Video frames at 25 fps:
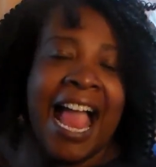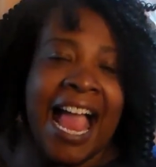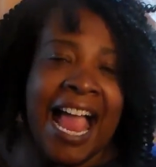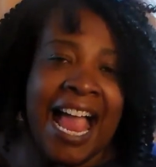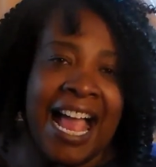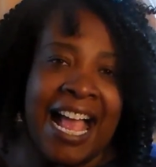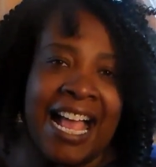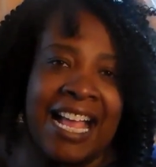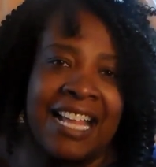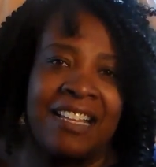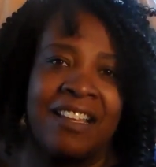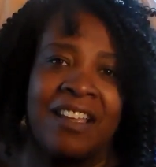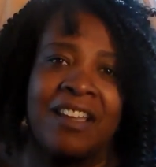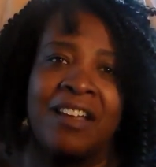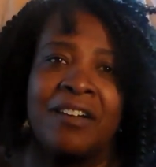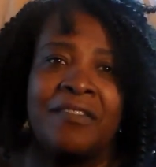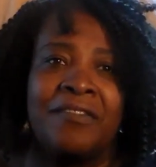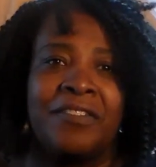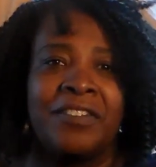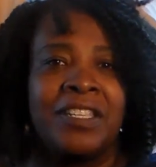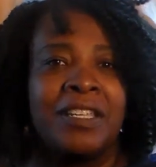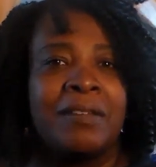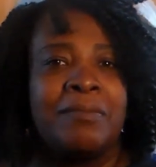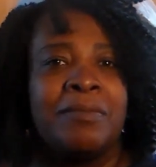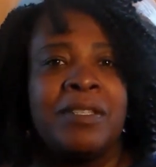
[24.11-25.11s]

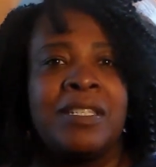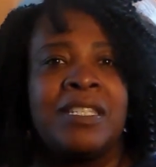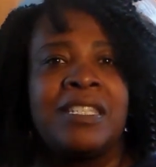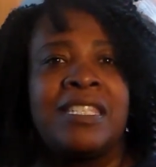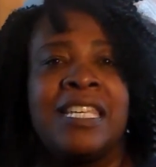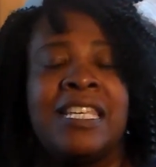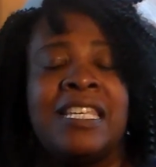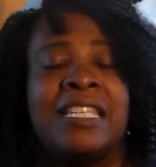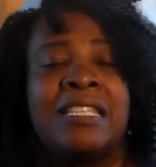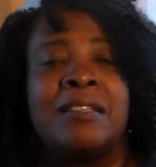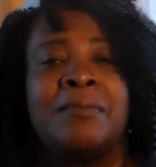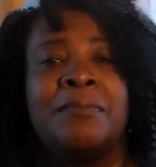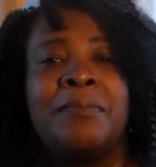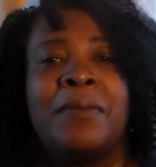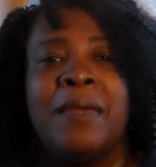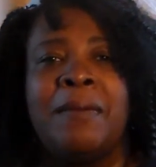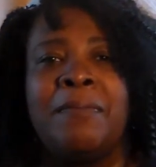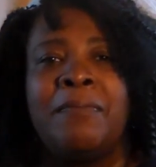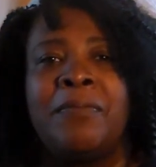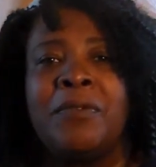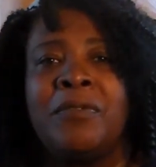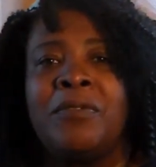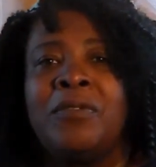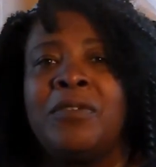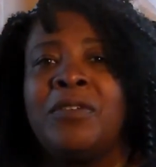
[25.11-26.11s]
and for them to see some
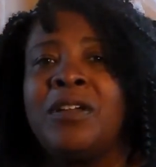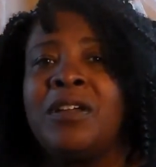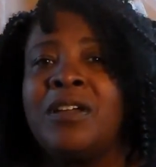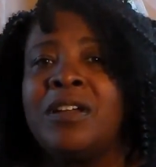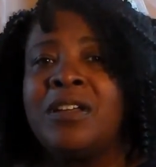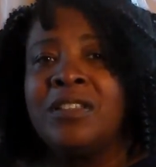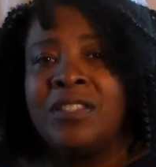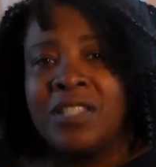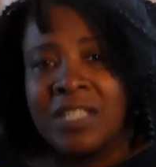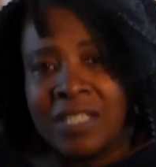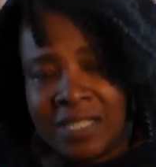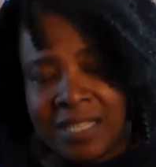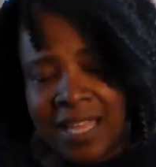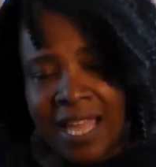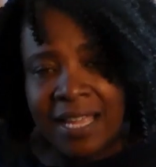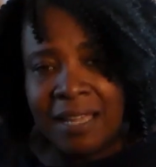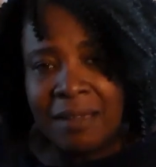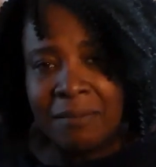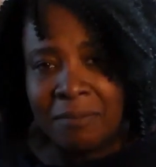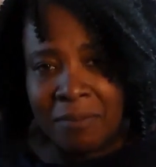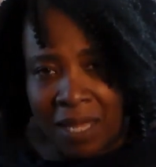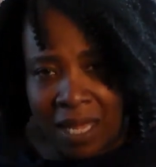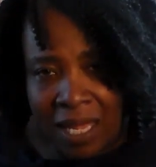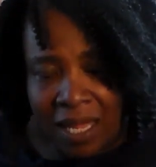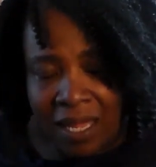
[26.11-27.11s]
people just
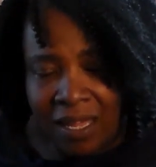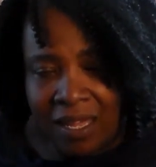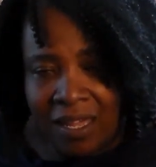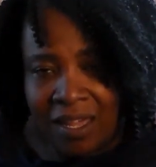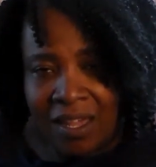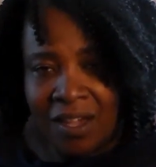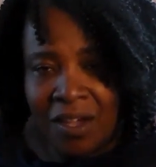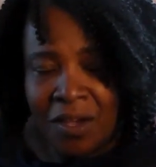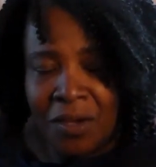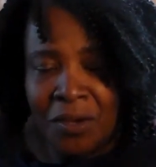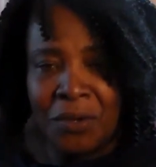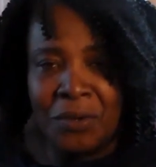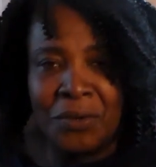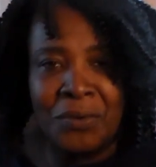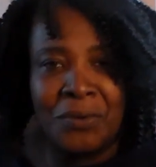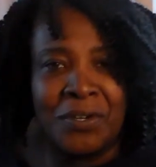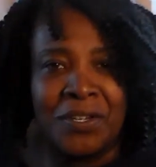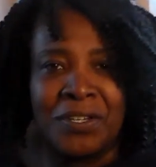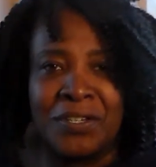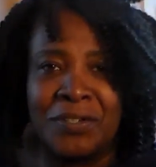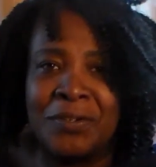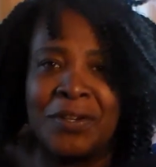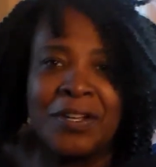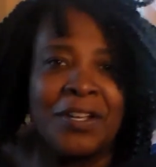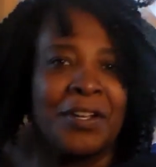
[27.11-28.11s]
like me who
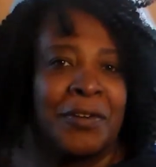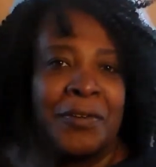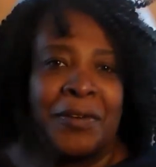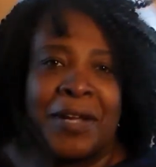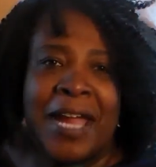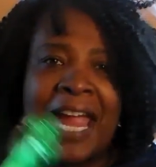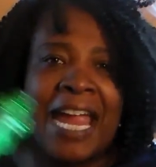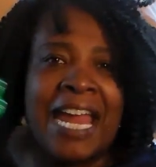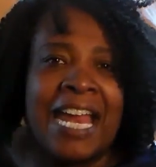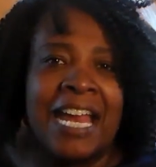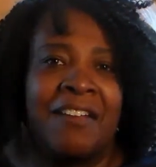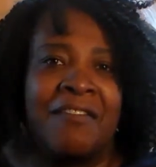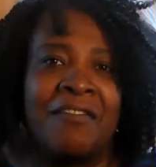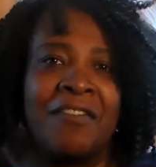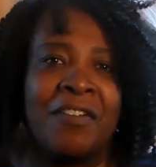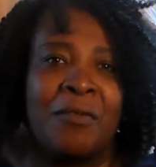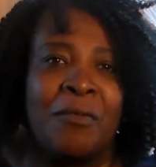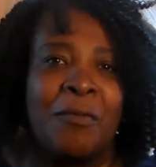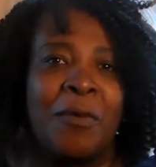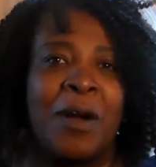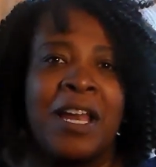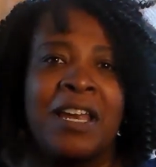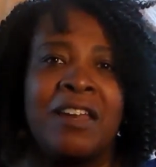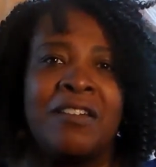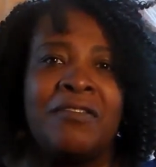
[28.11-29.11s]
are doing creative
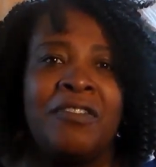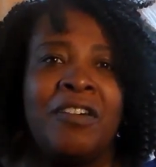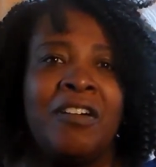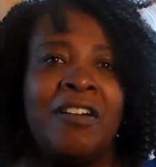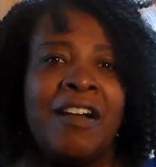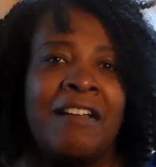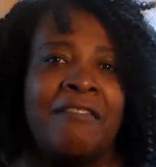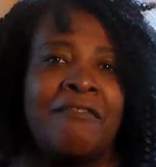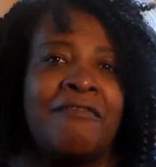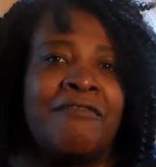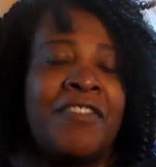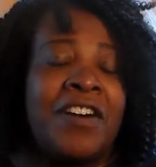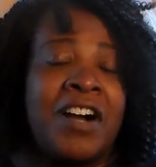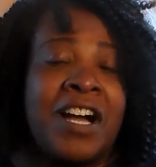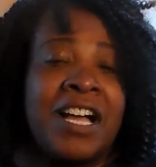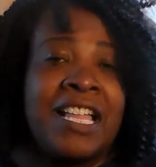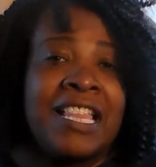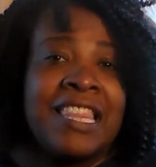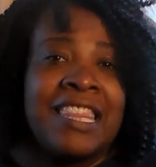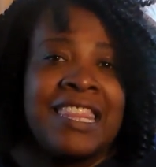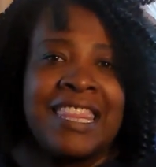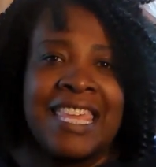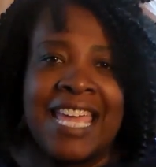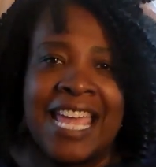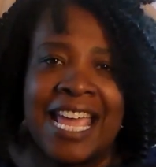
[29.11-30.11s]
and wonderful and
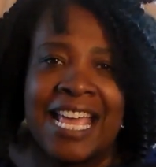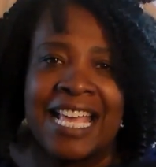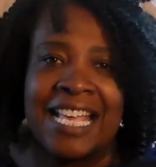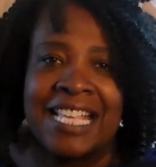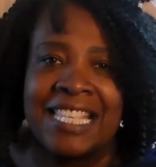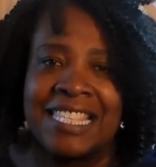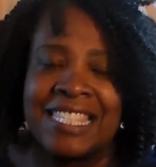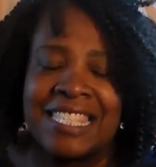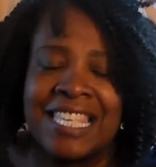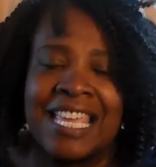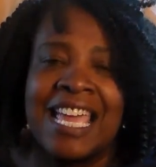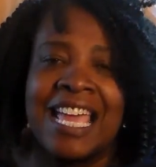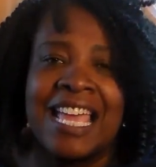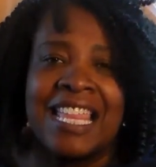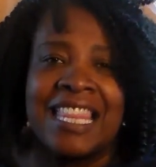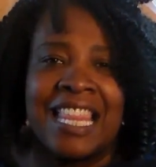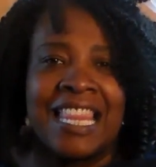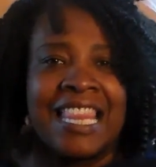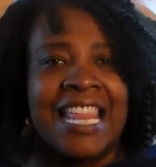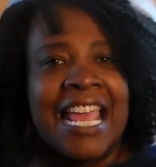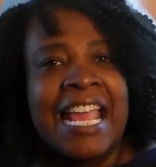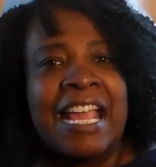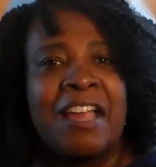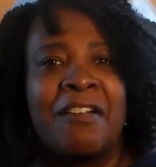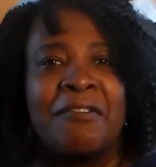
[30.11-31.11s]
fun things
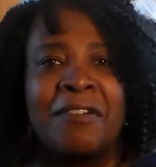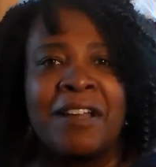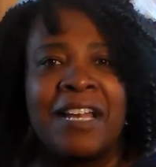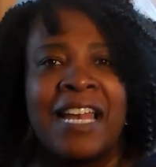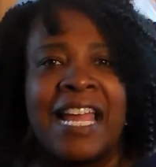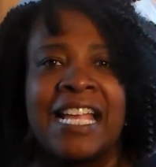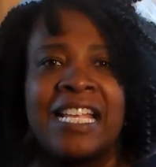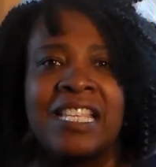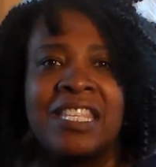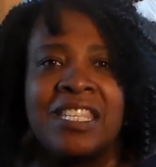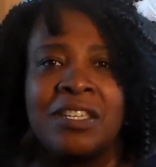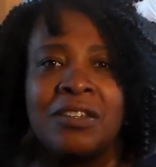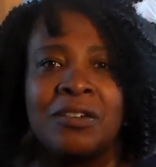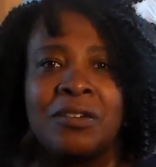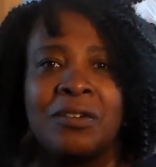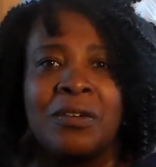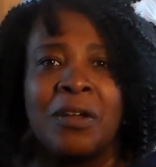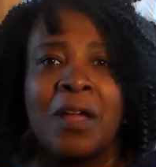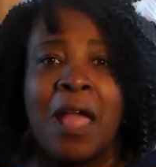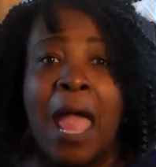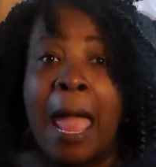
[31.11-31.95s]
that they can relate to.